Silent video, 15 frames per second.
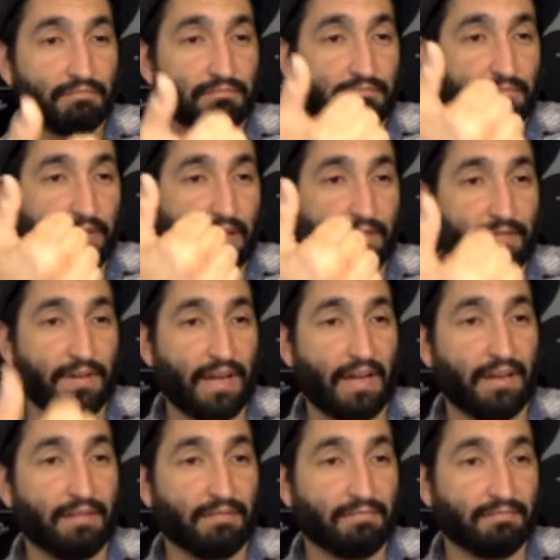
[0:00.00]
If not,
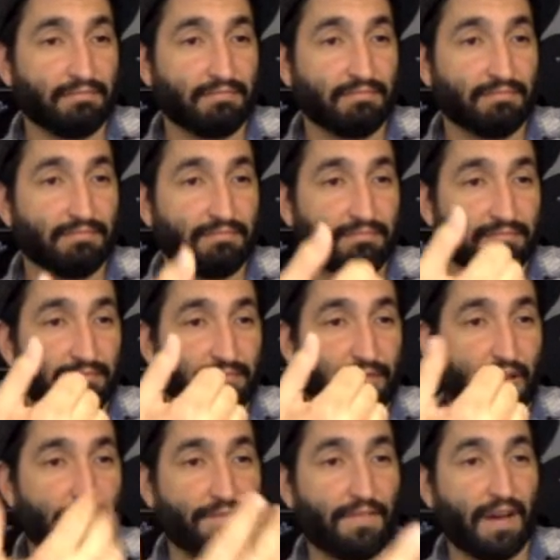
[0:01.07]
you have
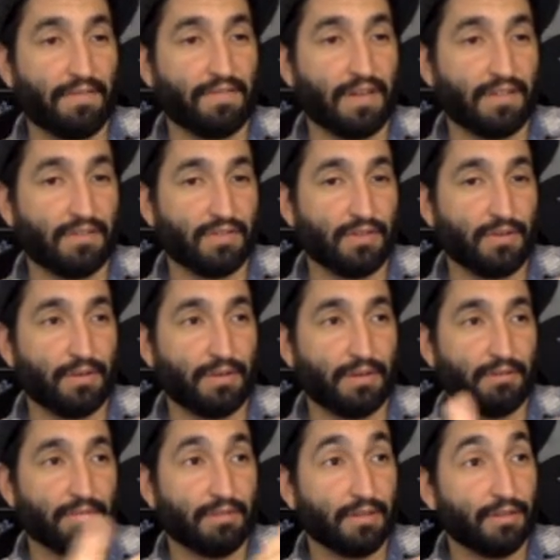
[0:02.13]
5 days to do it.
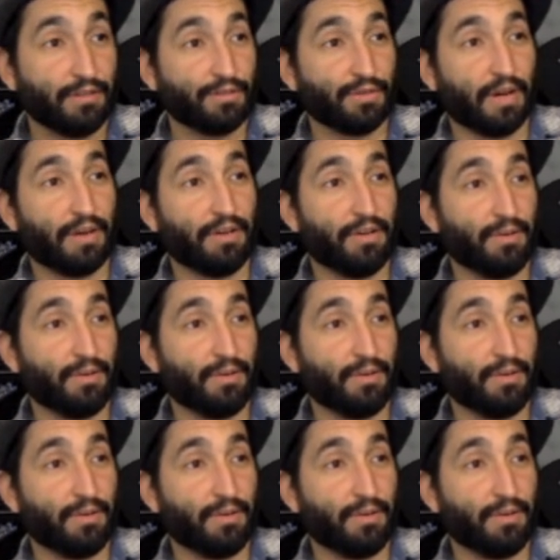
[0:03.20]
try to do it